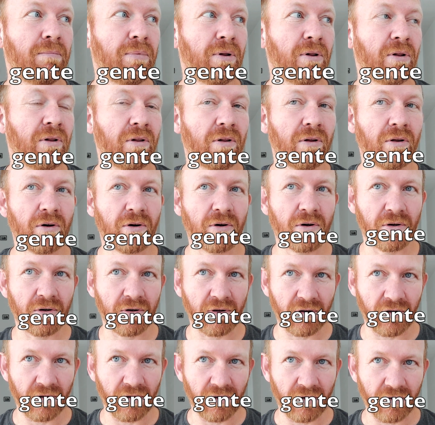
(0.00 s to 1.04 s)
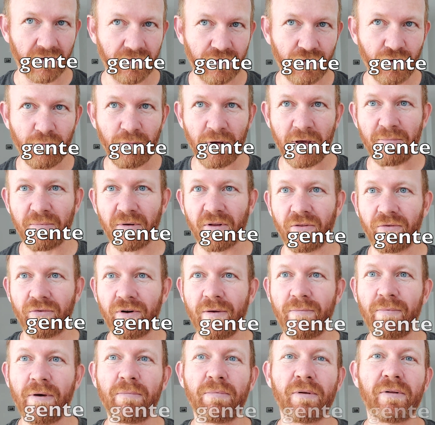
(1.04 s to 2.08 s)
plural. 2 people, 3
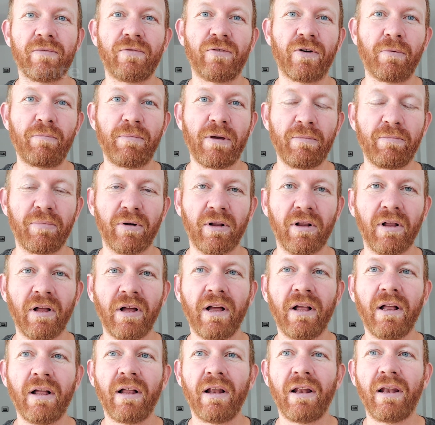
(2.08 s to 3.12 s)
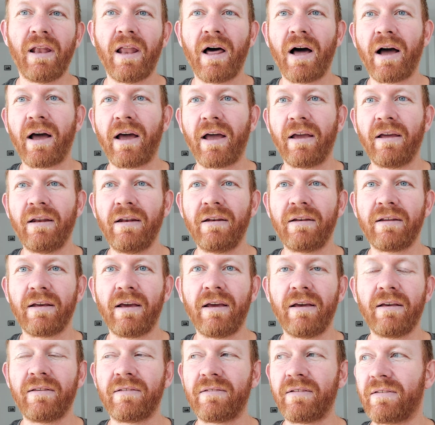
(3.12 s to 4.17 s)
people, 4 people. La gente
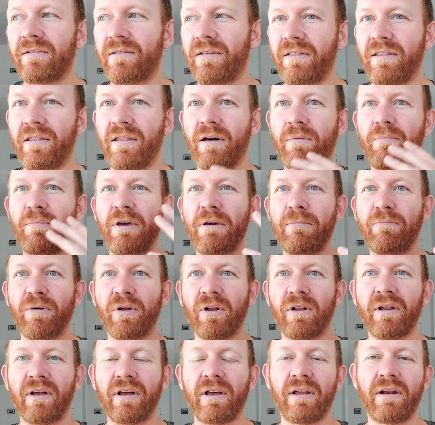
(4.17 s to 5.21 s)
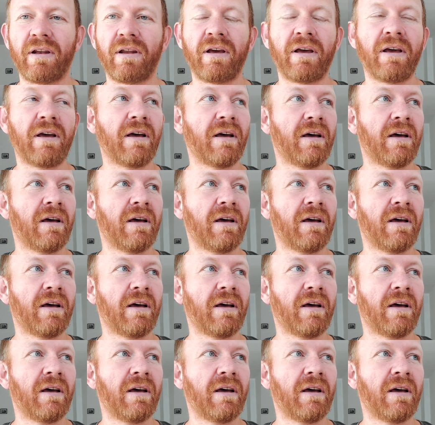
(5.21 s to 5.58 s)
is just the people in